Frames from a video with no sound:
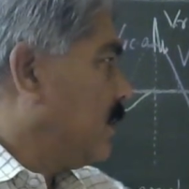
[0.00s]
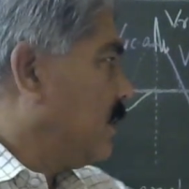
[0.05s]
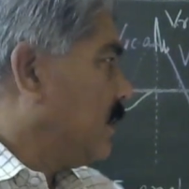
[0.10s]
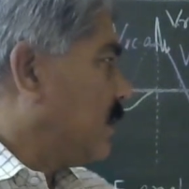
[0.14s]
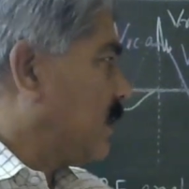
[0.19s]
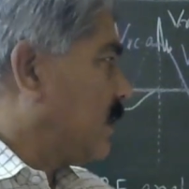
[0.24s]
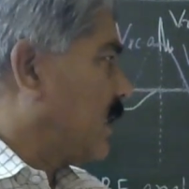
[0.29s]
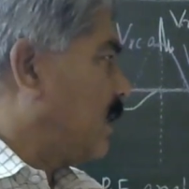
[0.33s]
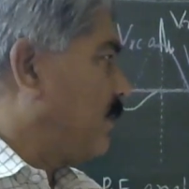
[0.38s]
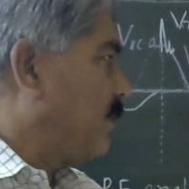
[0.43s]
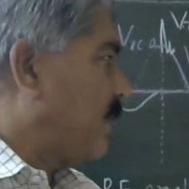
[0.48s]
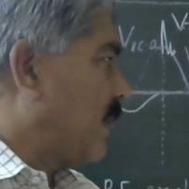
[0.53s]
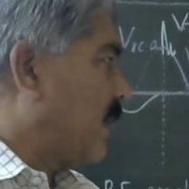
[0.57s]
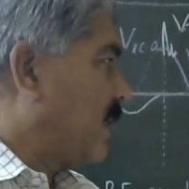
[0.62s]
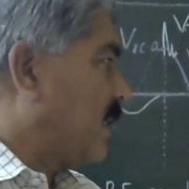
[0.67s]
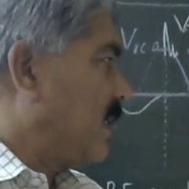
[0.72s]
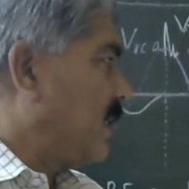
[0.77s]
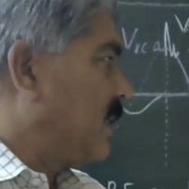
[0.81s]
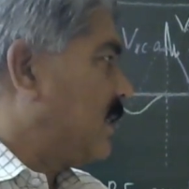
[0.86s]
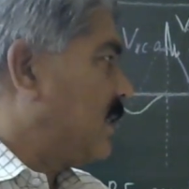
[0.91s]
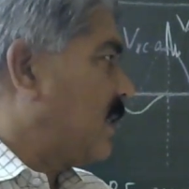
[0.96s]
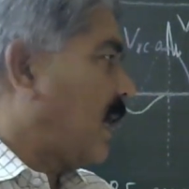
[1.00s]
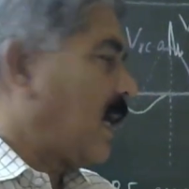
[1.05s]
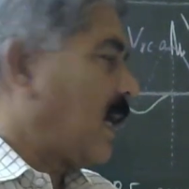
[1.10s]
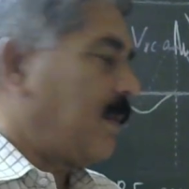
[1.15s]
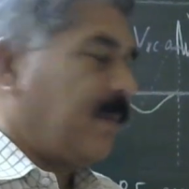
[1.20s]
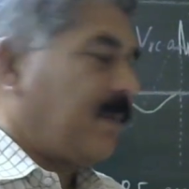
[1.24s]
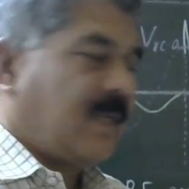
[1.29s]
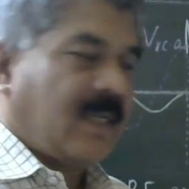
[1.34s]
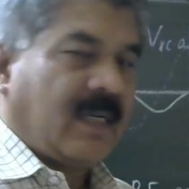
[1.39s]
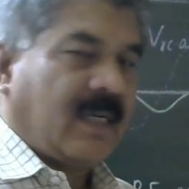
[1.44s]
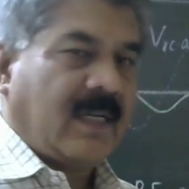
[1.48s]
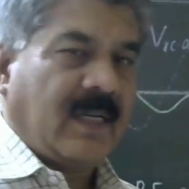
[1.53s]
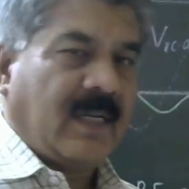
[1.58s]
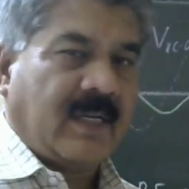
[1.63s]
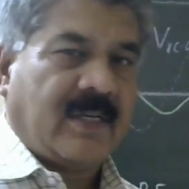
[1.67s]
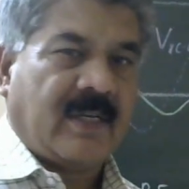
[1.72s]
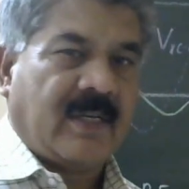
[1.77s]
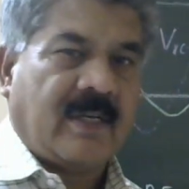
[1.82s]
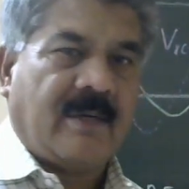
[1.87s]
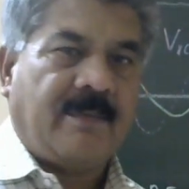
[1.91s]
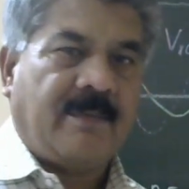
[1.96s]
Second factor is armature
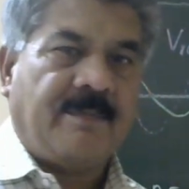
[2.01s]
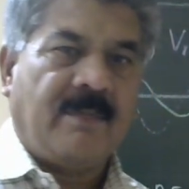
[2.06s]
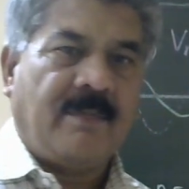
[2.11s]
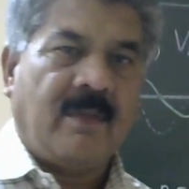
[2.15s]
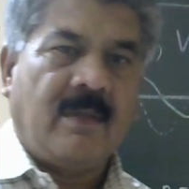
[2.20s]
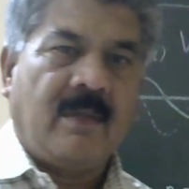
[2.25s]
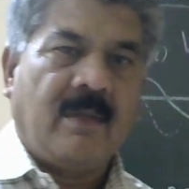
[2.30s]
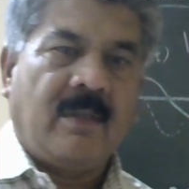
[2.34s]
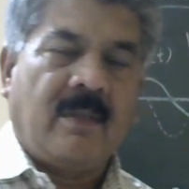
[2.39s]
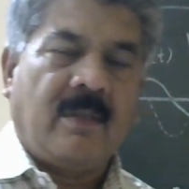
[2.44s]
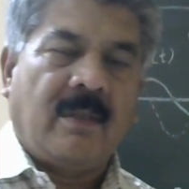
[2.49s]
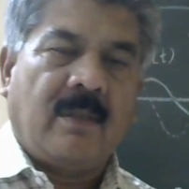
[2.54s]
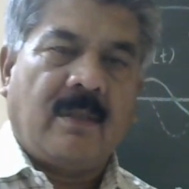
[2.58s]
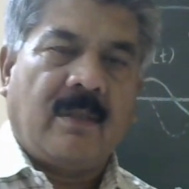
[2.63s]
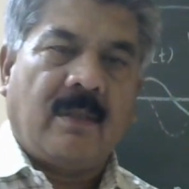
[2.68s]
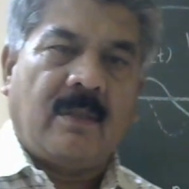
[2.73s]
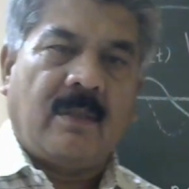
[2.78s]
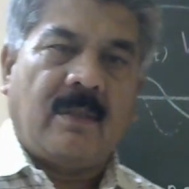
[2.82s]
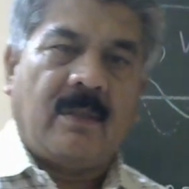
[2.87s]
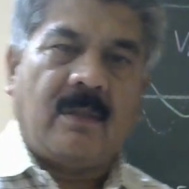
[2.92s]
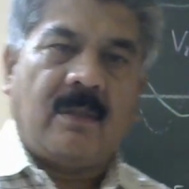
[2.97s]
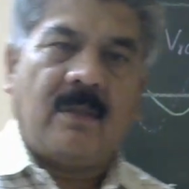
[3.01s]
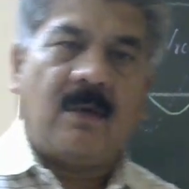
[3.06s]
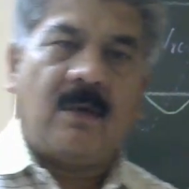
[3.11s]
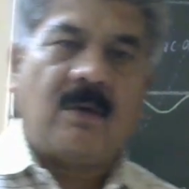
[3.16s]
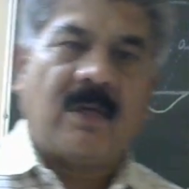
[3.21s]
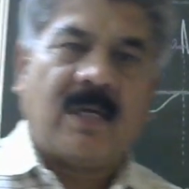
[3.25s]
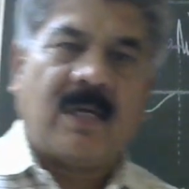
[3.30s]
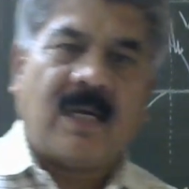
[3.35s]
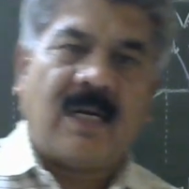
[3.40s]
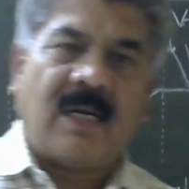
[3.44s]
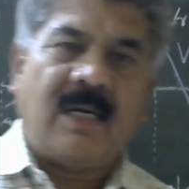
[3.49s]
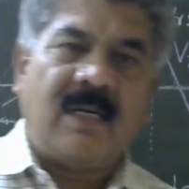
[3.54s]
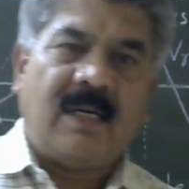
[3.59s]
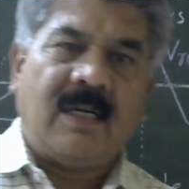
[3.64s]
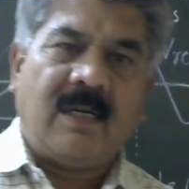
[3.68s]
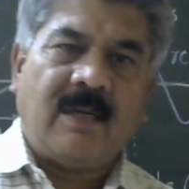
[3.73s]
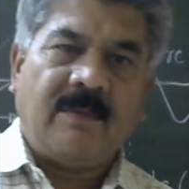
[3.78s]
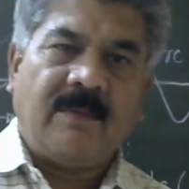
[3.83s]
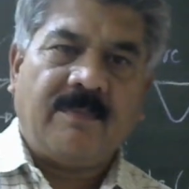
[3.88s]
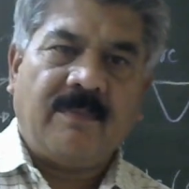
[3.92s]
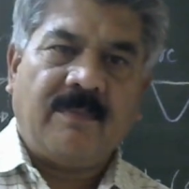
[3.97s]
reaction. Now
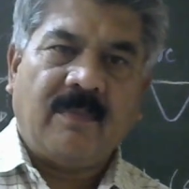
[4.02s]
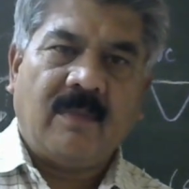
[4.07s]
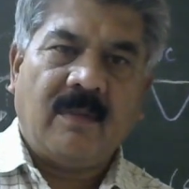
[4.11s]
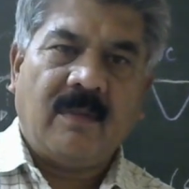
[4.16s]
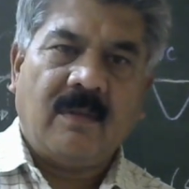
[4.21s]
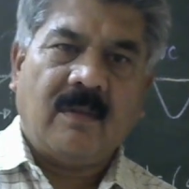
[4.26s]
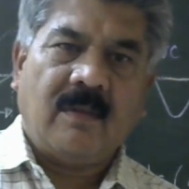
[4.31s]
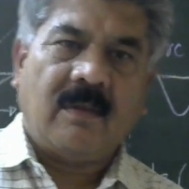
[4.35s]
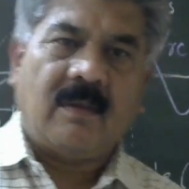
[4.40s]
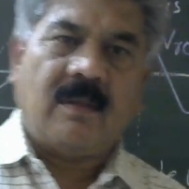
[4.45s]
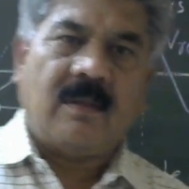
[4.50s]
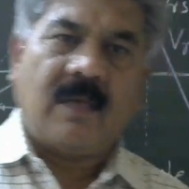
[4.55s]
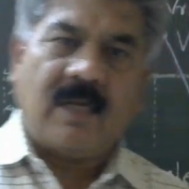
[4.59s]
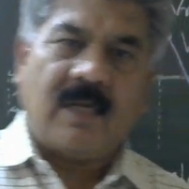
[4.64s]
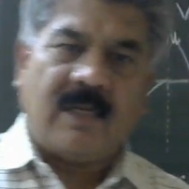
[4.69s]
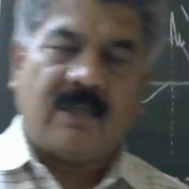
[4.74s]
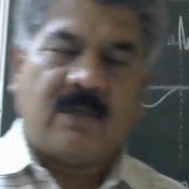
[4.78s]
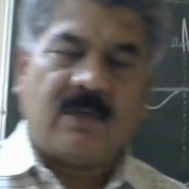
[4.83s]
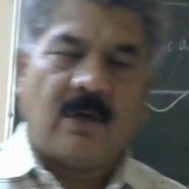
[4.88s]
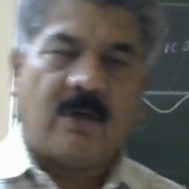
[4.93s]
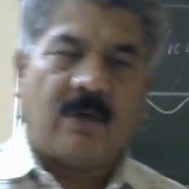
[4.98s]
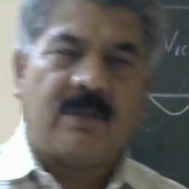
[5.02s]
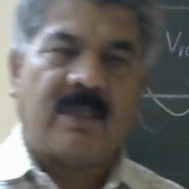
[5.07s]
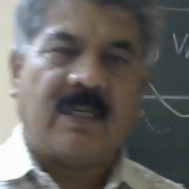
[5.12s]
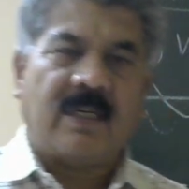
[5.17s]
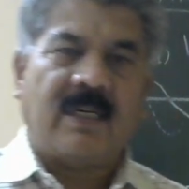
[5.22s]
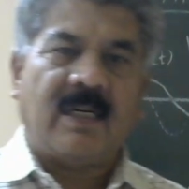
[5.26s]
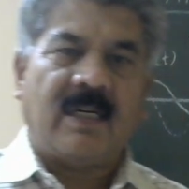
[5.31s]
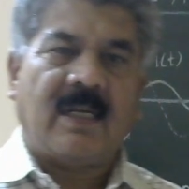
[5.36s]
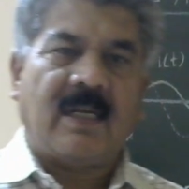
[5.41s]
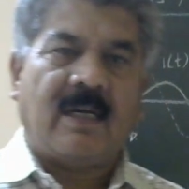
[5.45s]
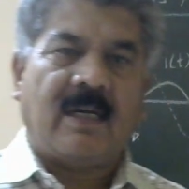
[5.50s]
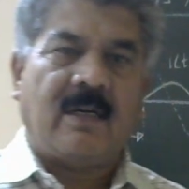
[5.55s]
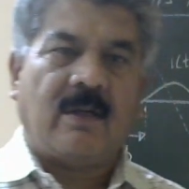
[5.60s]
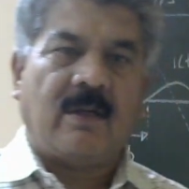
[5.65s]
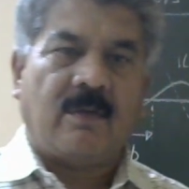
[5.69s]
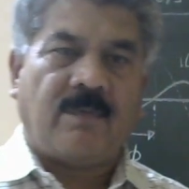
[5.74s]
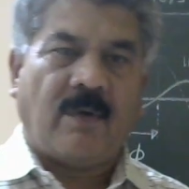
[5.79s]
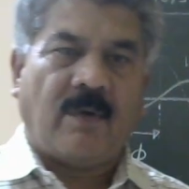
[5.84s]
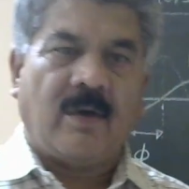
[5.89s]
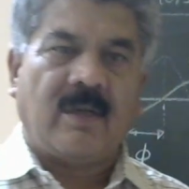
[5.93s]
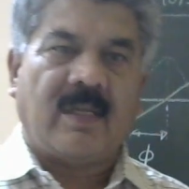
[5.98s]
current, that is short circuit current or
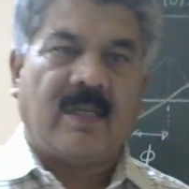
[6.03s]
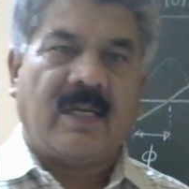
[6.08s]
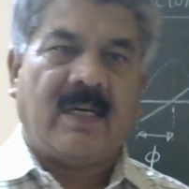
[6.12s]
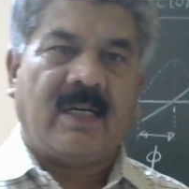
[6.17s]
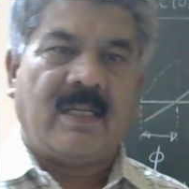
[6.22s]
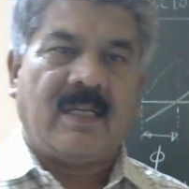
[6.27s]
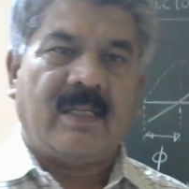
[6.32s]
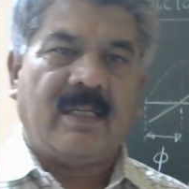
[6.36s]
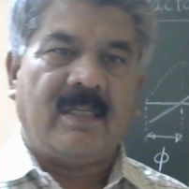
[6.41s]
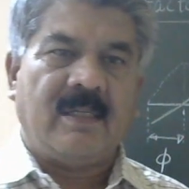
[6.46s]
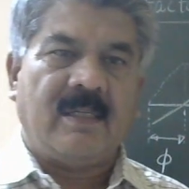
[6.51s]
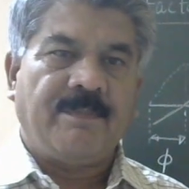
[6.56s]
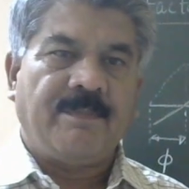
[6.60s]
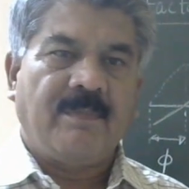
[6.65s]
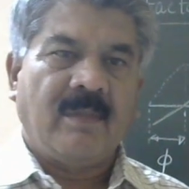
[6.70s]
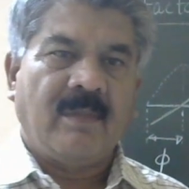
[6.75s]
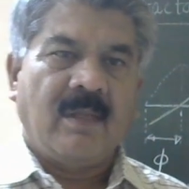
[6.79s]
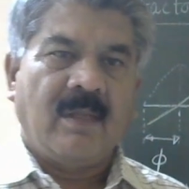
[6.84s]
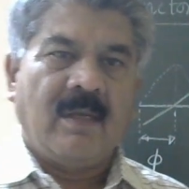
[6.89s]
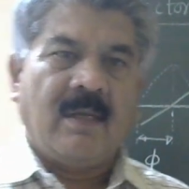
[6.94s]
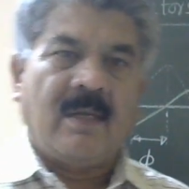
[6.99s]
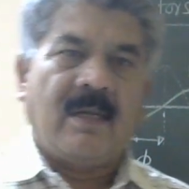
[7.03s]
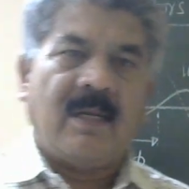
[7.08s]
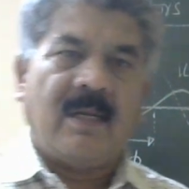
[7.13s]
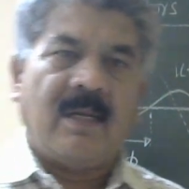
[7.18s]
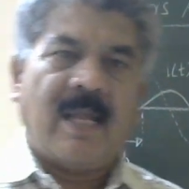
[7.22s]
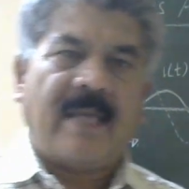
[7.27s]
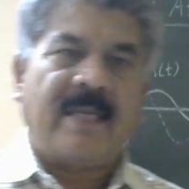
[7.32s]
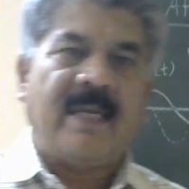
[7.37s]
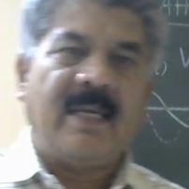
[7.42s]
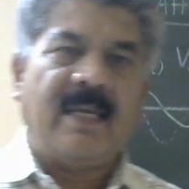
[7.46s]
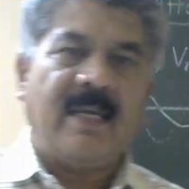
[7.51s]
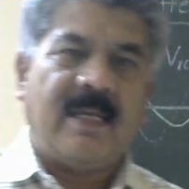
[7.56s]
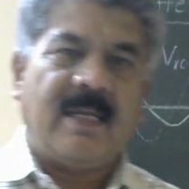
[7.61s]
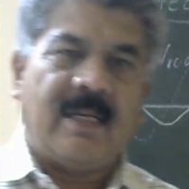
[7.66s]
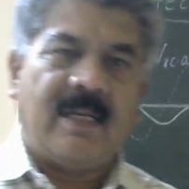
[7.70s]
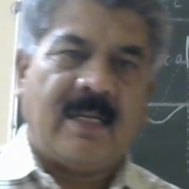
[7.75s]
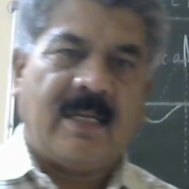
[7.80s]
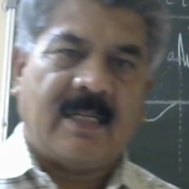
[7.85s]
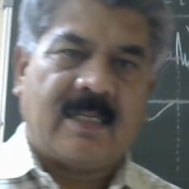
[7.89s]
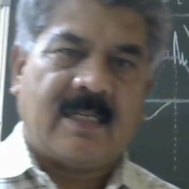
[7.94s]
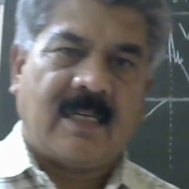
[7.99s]
fault current, is lagging in
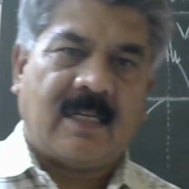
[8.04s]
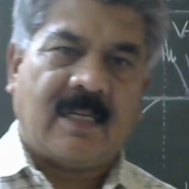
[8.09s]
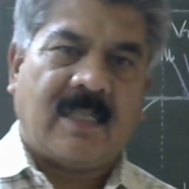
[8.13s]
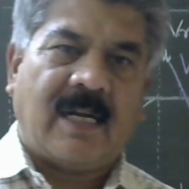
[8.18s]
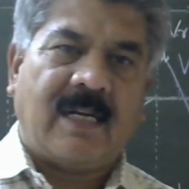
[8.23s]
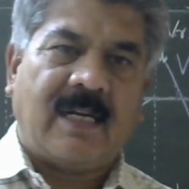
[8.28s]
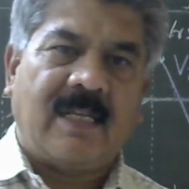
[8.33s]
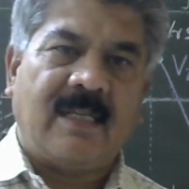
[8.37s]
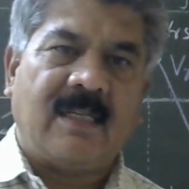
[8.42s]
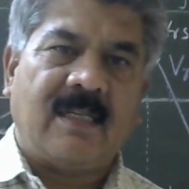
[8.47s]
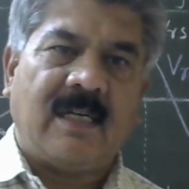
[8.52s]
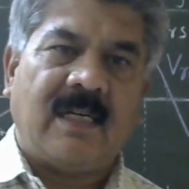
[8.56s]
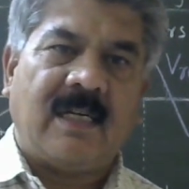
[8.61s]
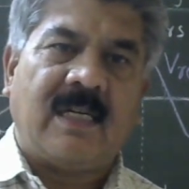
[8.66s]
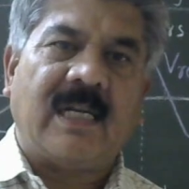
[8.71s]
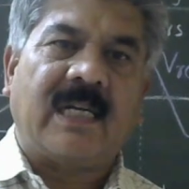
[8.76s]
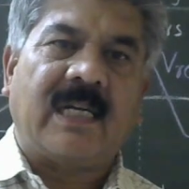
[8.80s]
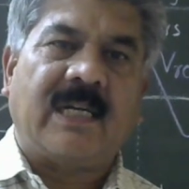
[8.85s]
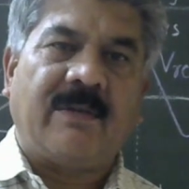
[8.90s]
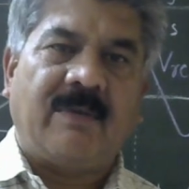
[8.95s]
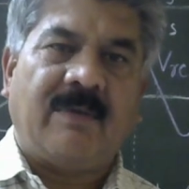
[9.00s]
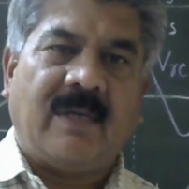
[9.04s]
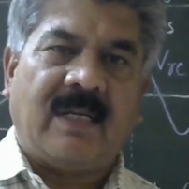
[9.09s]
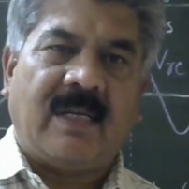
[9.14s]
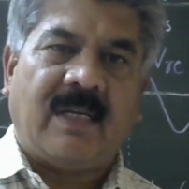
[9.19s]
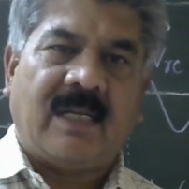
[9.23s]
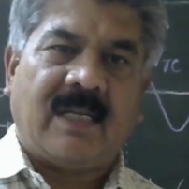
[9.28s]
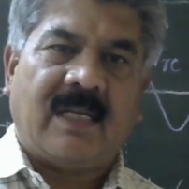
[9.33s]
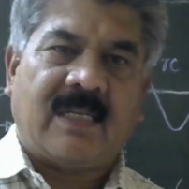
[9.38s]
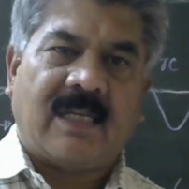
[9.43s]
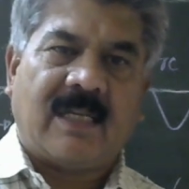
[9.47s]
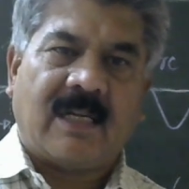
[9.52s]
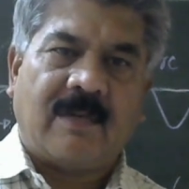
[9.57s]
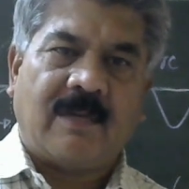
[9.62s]
nature, that is inductive in nature.